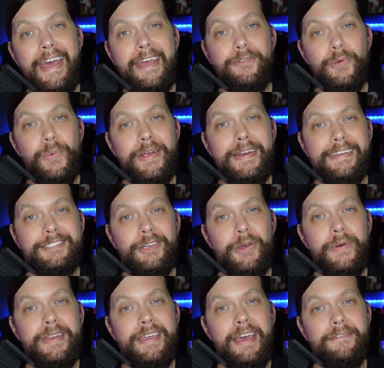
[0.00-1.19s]
everyone. How's it
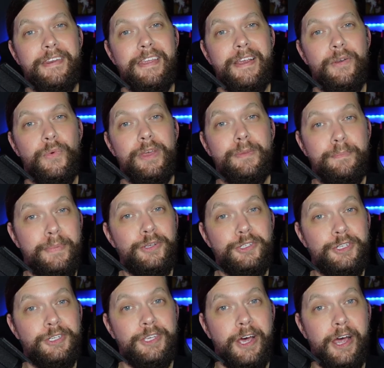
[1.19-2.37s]
going? Kevin here with Push
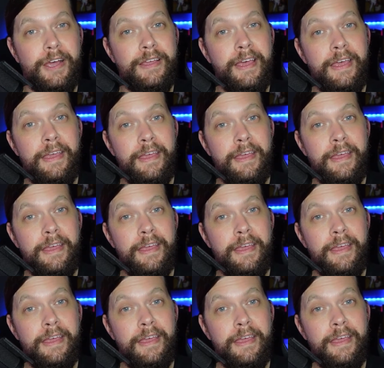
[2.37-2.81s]
to Talk.